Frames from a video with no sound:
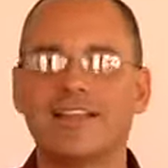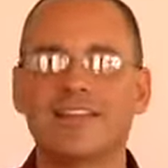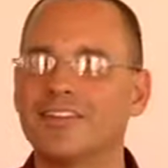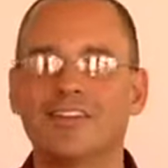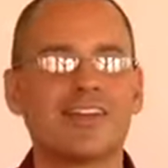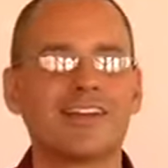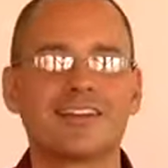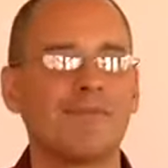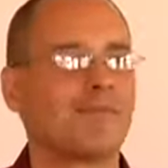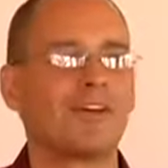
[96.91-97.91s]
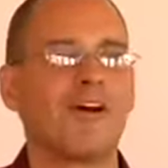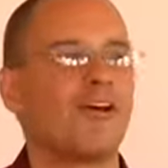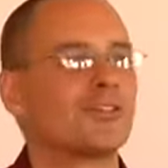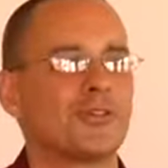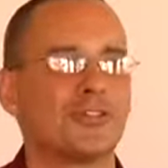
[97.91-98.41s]
You're going to come. There are
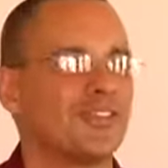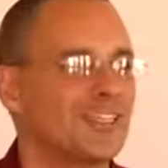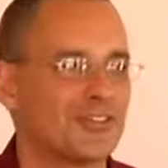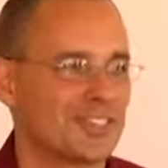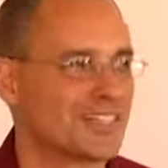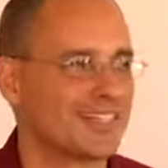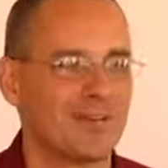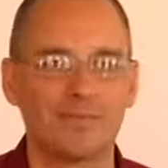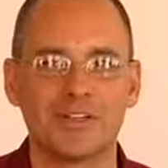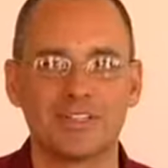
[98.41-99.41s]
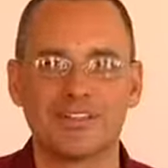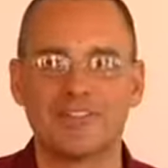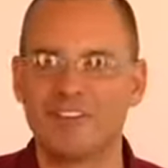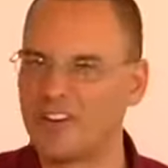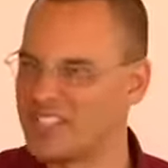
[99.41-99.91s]
all sorts of interesting numbers,
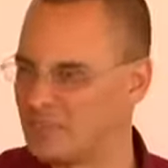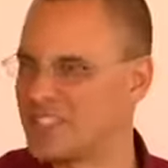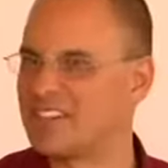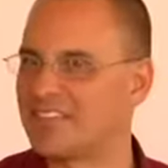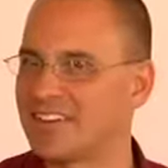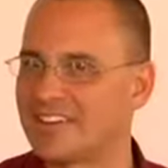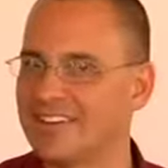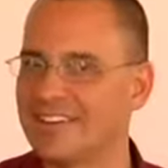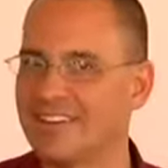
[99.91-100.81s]
very specific.